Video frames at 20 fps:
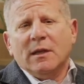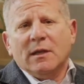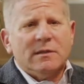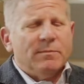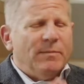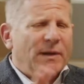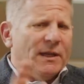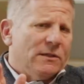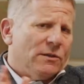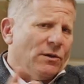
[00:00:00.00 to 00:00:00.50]
It's
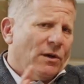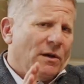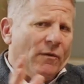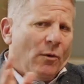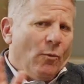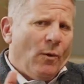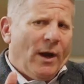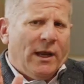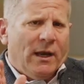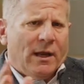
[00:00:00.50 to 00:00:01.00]
been sort of
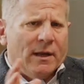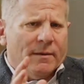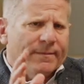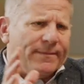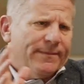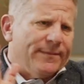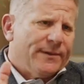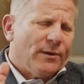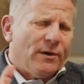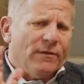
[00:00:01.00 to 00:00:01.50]
a way to
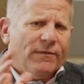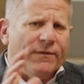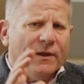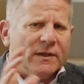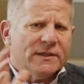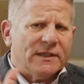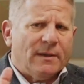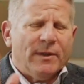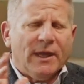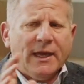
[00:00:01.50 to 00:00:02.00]
sort of
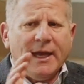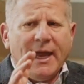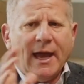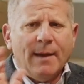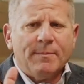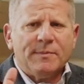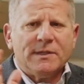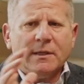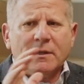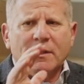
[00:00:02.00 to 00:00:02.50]
fill some of the
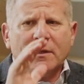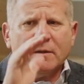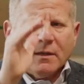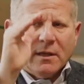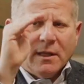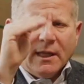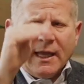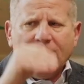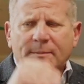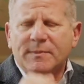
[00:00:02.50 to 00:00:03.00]
gaps in the
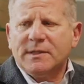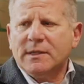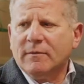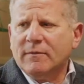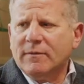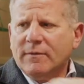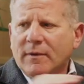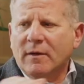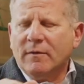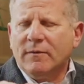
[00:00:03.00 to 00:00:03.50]
collapse
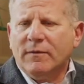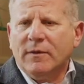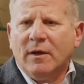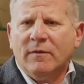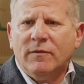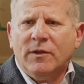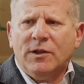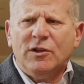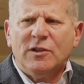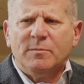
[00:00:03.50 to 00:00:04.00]
of
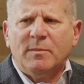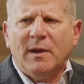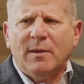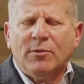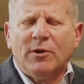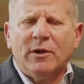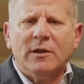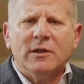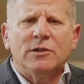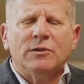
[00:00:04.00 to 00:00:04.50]
the
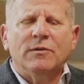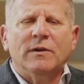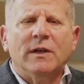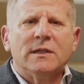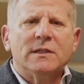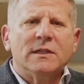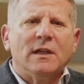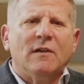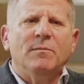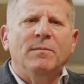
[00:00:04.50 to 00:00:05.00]
newspaper industry
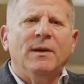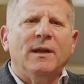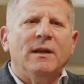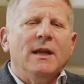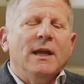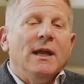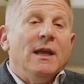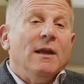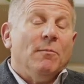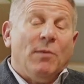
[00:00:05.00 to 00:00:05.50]
and stuff.
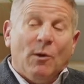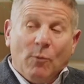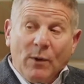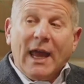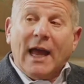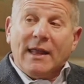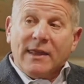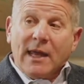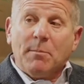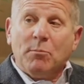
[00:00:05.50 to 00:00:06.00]
But we
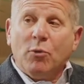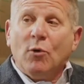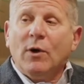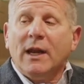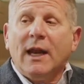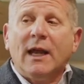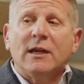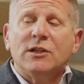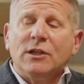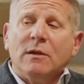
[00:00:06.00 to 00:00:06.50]
had that
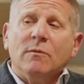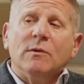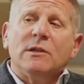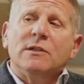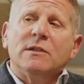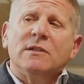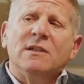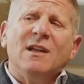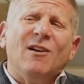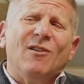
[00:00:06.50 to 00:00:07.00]
point actually,
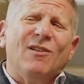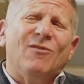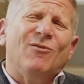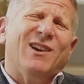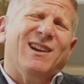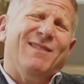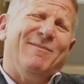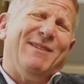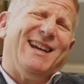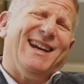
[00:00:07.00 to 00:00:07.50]
which is no, if
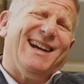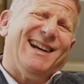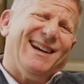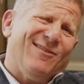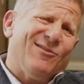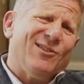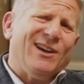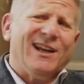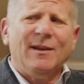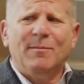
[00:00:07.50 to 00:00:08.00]
we're going to be
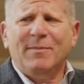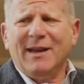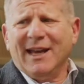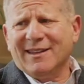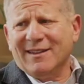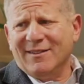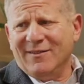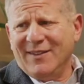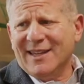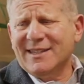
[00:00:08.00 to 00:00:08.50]
covering
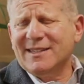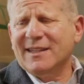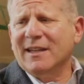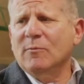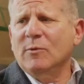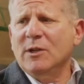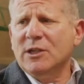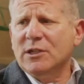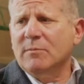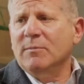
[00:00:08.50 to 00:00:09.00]
impact
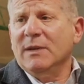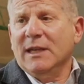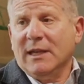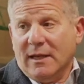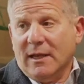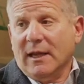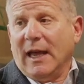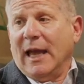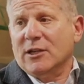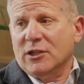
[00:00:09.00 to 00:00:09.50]
investing, we should
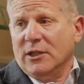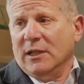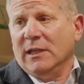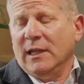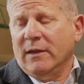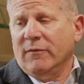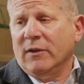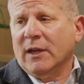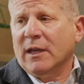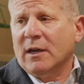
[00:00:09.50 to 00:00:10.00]
be actually
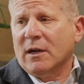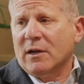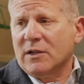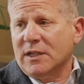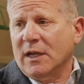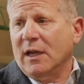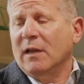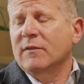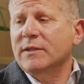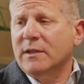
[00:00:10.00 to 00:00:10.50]
living it
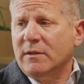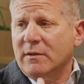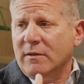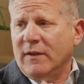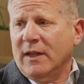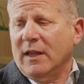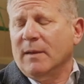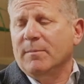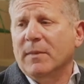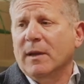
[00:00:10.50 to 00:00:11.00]
ourselves and
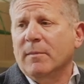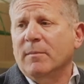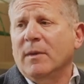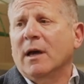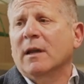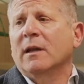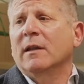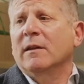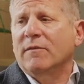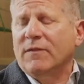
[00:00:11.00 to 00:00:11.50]
developing a
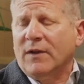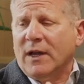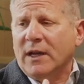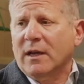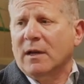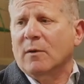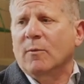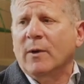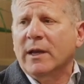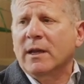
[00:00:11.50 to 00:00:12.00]
model and
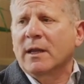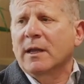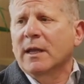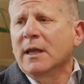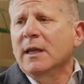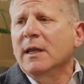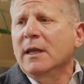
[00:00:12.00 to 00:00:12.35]
finding a way to